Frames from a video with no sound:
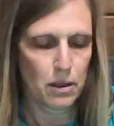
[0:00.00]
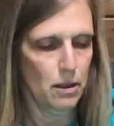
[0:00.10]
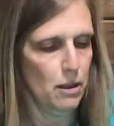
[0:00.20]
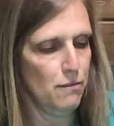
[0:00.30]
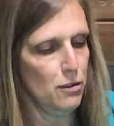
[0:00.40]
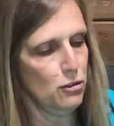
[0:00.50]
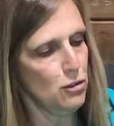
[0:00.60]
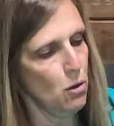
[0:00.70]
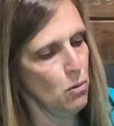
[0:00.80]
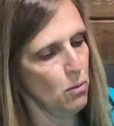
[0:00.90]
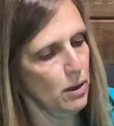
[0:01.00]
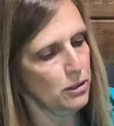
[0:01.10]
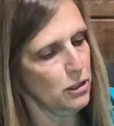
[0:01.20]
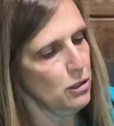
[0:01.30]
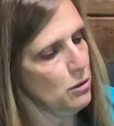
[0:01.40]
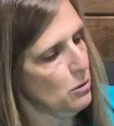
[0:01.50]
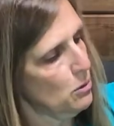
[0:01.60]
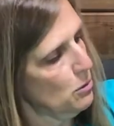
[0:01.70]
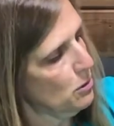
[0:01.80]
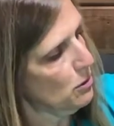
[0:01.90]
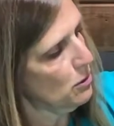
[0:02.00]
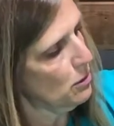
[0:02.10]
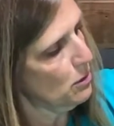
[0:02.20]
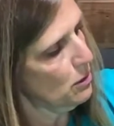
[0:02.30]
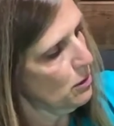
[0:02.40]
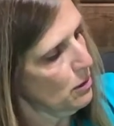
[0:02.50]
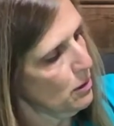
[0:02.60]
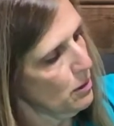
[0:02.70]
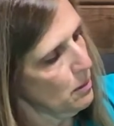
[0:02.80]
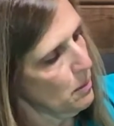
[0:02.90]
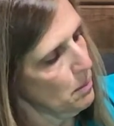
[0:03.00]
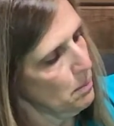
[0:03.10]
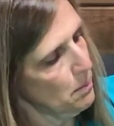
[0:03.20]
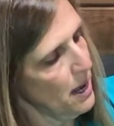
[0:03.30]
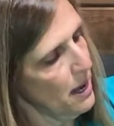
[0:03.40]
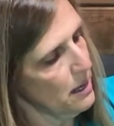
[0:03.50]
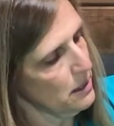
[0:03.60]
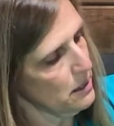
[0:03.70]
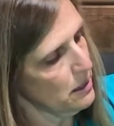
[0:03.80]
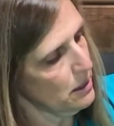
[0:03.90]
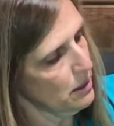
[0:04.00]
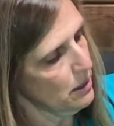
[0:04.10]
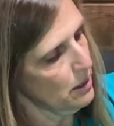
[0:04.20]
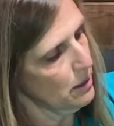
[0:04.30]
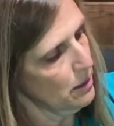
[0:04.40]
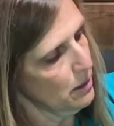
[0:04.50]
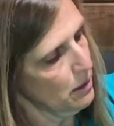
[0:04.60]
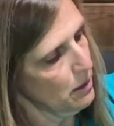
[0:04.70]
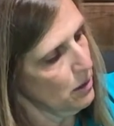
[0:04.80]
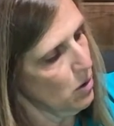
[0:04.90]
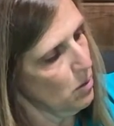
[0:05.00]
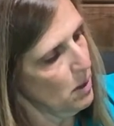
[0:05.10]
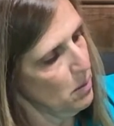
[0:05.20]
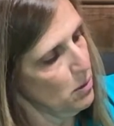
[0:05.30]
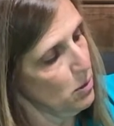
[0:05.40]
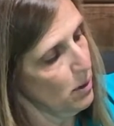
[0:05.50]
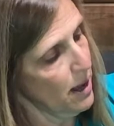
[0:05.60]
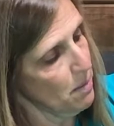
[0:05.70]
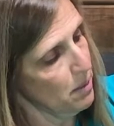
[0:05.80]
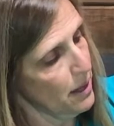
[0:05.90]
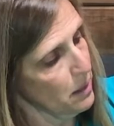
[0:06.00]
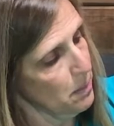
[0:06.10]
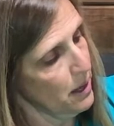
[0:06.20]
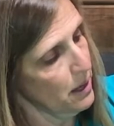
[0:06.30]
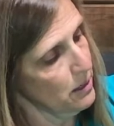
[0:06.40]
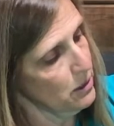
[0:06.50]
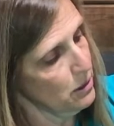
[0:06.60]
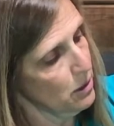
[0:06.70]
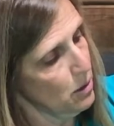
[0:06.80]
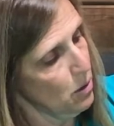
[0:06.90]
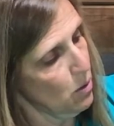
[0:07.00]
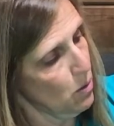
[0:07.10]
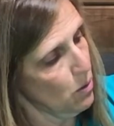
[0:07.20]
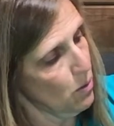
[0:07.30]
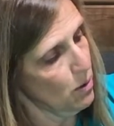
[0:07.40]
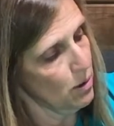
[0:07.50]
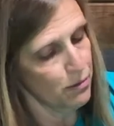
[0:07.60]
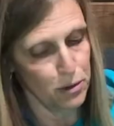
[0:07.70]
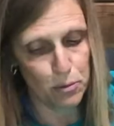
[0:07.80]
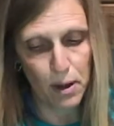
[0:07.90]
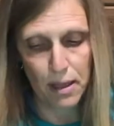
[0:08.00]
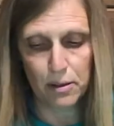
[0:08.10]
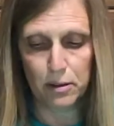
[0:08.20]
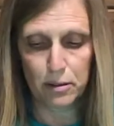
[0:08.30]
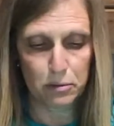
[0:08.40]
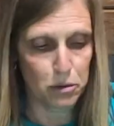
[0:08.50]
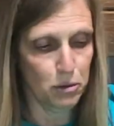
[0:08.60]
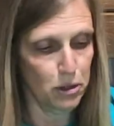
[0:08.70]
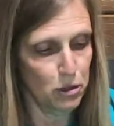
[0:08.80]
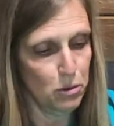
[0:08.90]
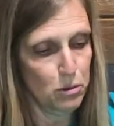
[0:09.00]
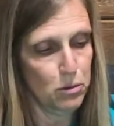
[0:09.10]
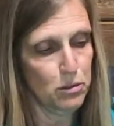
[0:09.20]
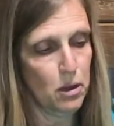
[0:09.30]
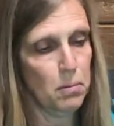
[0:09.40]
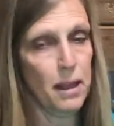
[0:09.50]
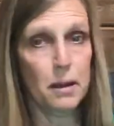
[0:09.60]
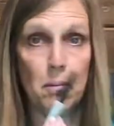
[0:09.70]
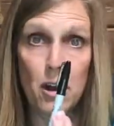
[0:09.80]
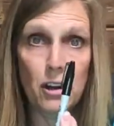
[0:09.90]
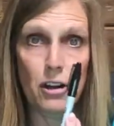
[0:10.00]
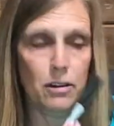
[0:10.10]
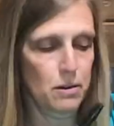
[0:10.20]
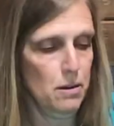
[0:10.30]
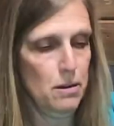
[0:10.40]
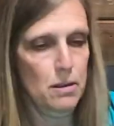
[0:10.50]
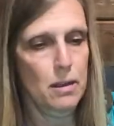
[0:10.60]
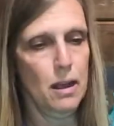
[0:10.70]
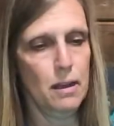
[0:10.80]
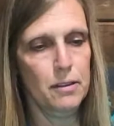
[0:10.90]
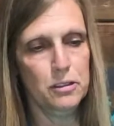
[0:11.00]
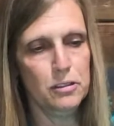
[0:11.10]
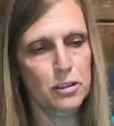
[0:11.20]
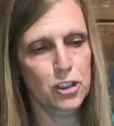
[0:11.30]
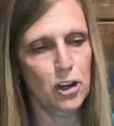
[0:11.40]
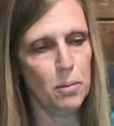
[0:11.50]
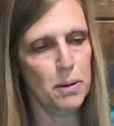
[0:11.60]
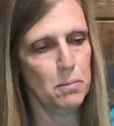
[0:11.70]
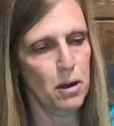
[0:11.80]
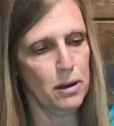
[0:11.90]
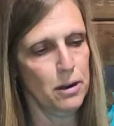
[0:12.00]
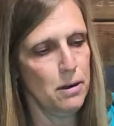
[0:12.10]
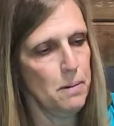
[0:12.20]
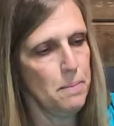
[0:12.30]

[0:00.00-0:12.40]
if you don't want to use paint, or maybe you don't have black paint, or if you'd rather, you can use a black marker. This is a Sharpie marker.